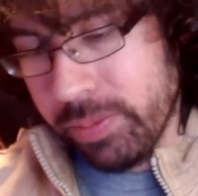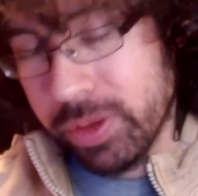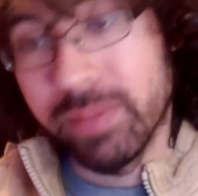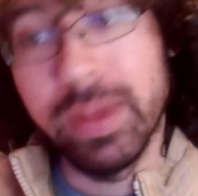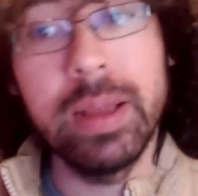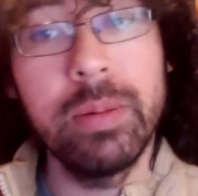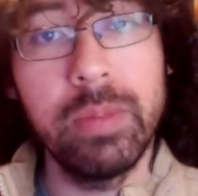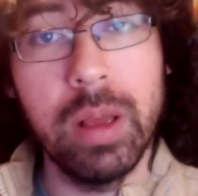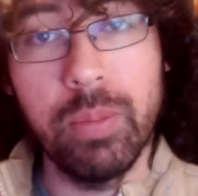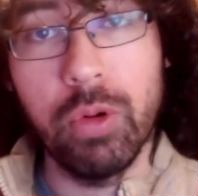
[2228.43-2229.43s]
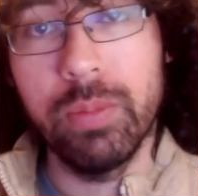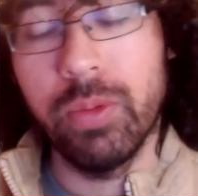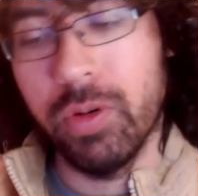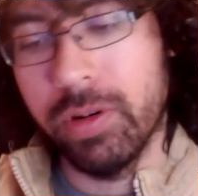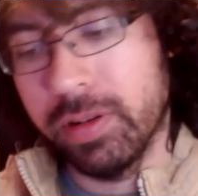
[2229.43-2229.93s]
But the main
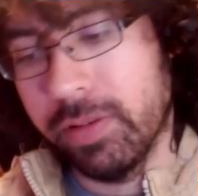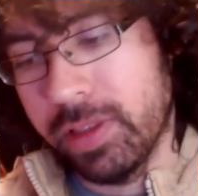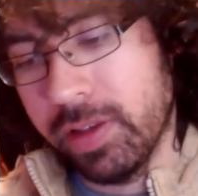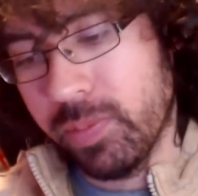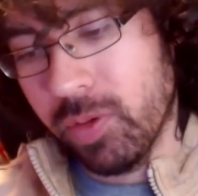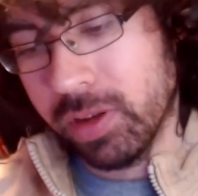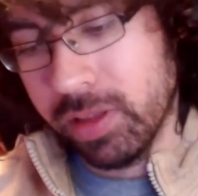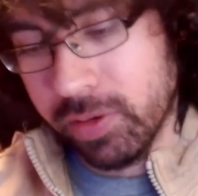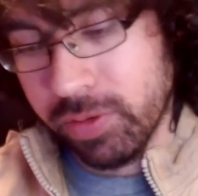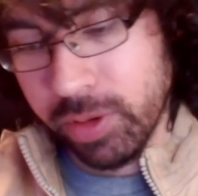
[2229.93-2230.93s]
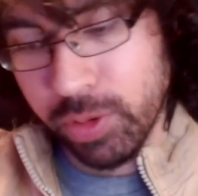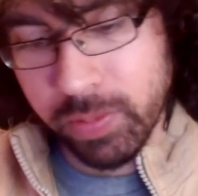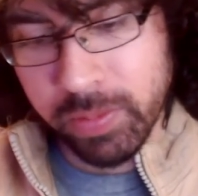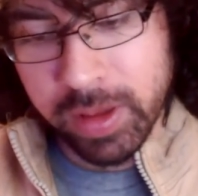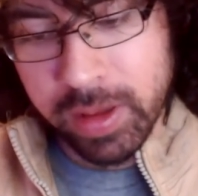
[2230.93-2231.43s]
important part of the Deathmark Collector
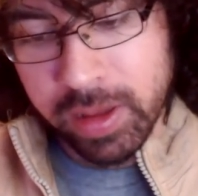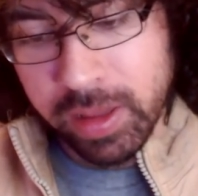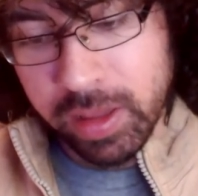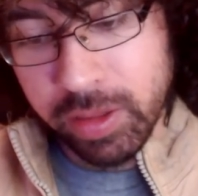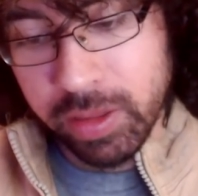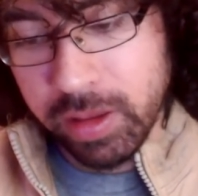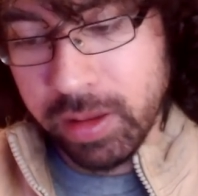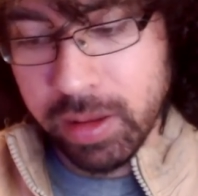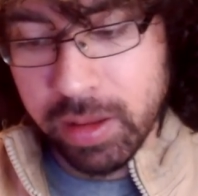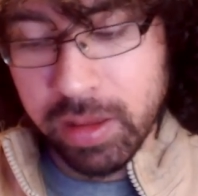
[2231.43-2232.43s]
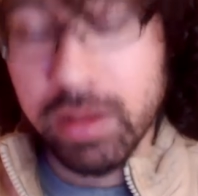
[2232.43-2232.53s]
Edition is the